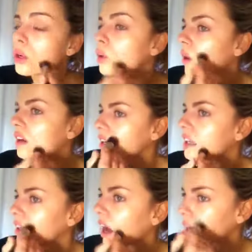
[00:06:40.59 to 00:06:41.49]
You don't want
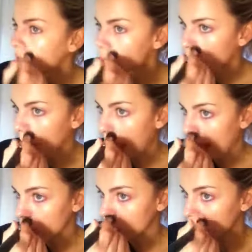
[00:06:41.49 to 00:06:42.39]
any lines or
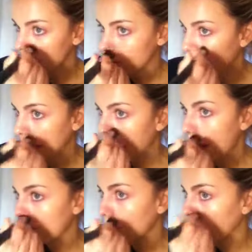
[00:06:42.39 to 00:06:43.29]
patches of
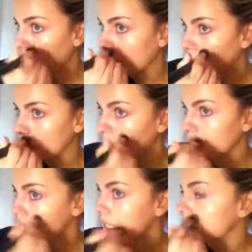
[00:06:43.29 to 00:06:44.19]
makeup where you
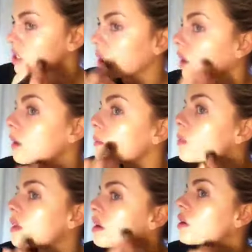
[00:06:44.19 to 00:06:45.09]
can see the start
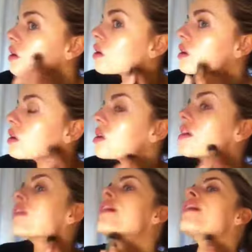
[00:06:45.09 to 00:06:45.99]

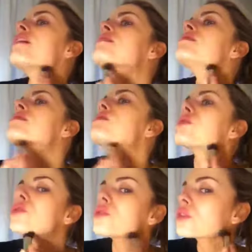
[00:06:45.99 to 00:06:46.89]
and the end.
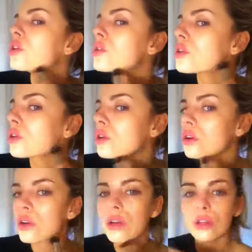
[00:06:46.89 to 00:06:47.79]
So just go, go, go,
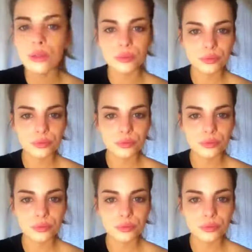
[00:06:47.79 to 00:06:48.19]
go, go.